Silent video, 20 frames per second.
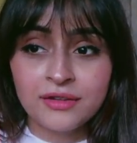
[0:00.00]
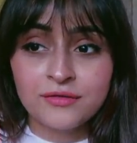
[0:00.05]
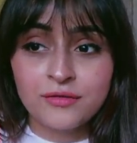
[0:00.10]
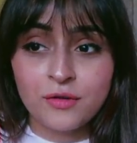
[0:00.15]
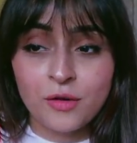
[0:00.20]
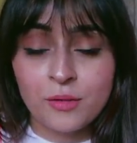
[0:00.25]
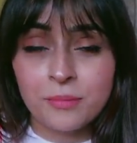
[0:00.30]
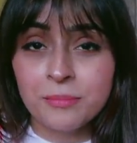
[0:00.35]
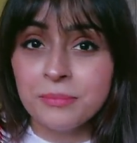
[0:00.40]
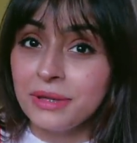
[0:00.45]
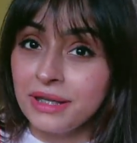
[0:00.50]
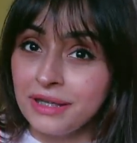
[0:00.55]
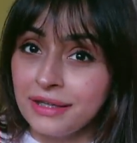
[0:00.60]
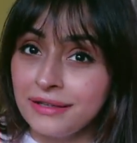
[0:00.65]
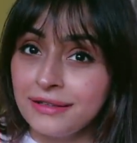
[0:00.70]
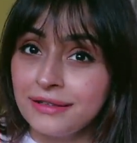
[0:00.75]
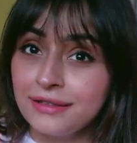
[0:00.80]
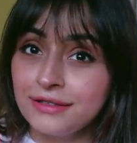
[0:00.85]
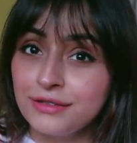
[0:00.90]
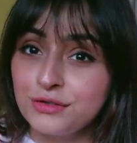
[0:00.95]
for
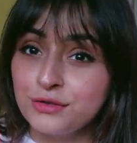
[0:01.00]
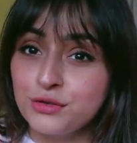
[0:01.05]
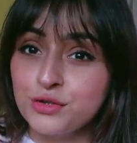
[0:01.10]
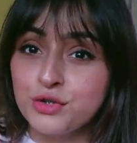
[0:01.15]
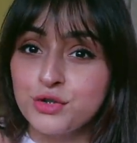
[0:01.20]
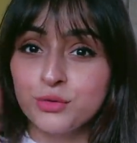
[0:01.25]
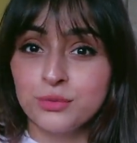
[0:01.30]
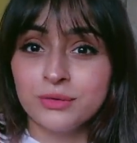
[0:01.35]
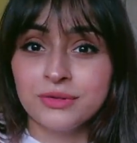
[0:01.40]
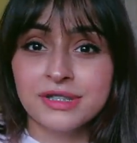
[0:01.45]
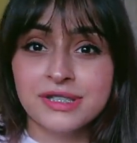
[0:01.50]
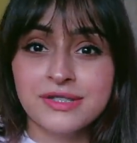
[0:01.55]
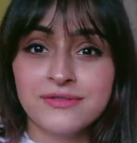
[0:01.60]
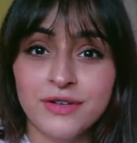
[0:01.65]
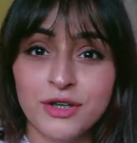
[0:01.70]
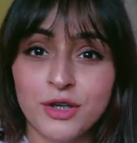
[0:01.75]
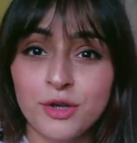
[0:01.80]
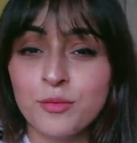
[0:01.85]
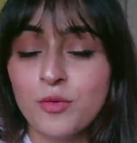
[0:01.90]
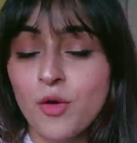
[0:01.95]
me to shoot this
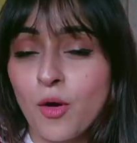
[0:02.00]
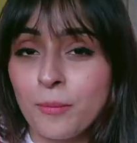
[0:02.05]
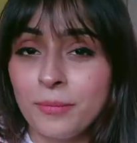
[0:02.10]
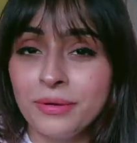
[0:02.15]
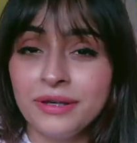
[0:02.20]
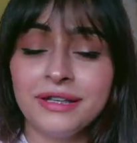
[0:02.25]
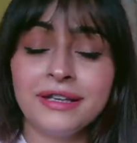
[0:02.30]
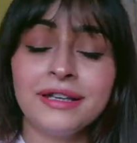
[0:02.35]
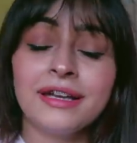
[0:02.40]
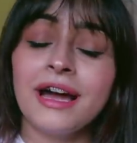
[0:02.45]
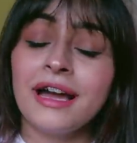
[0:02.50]
video properly.